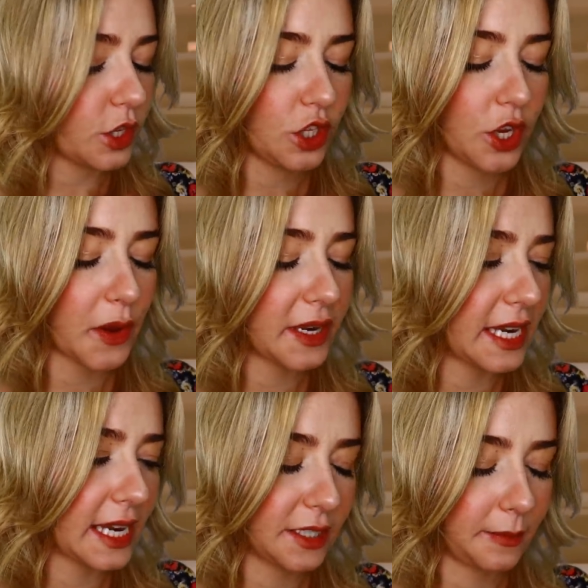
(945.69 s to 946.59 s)
You only
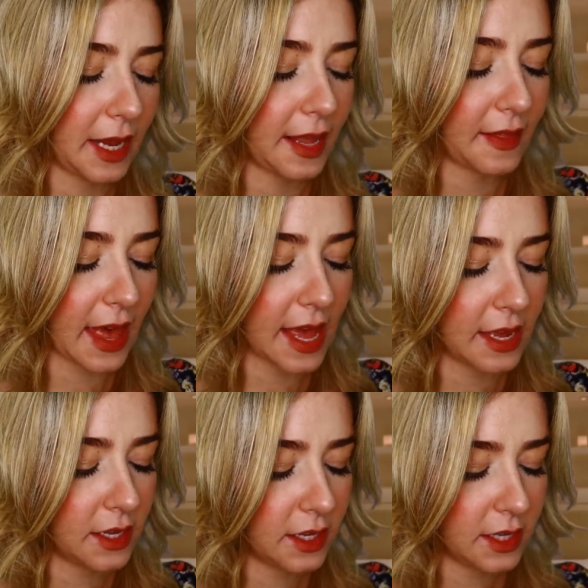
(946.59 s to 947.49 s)
need to be in there
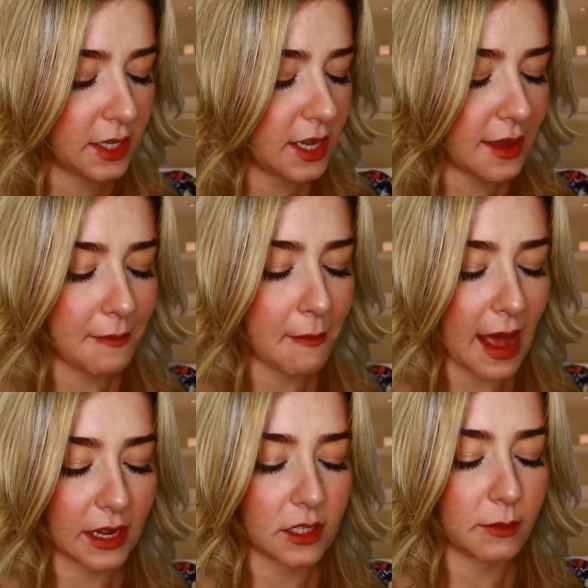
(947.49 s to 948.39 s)

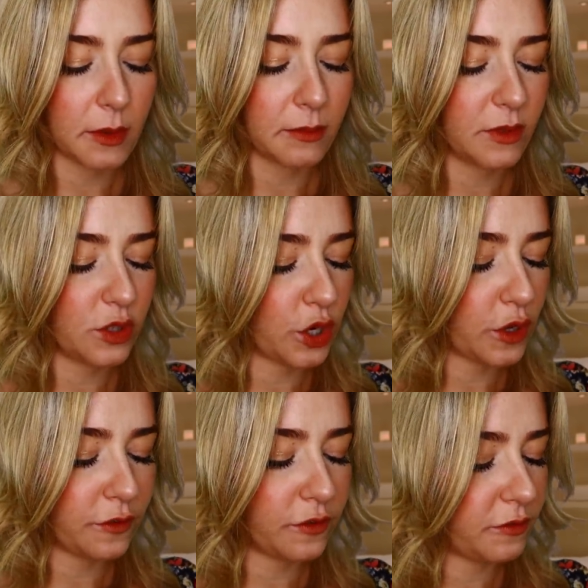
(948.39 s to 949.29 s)
maximum sort
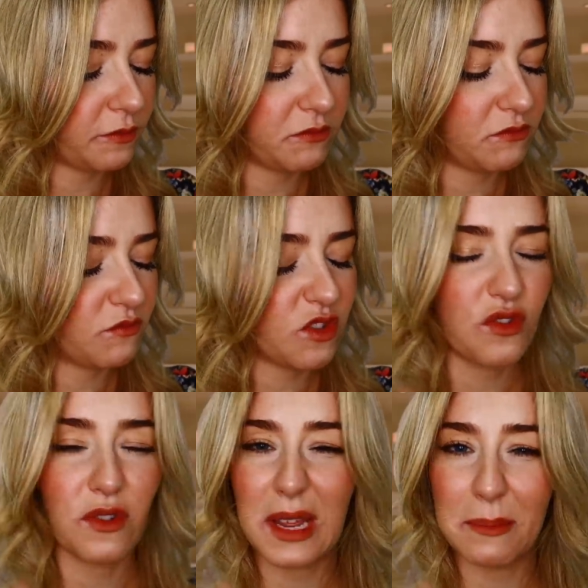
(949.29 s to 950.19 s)
of
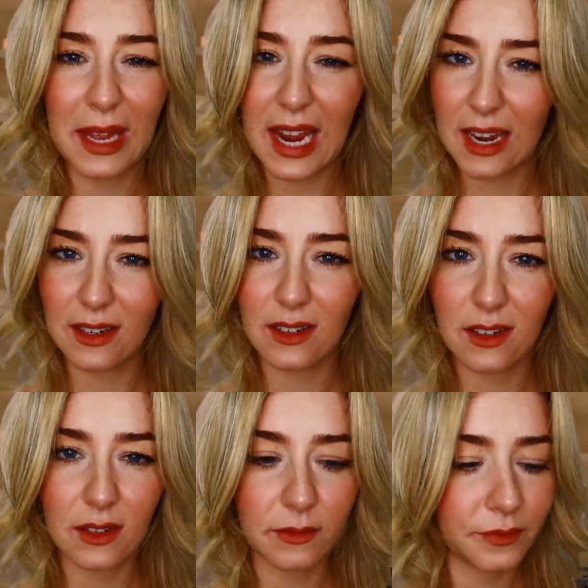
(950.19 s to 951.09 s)
3 minutes,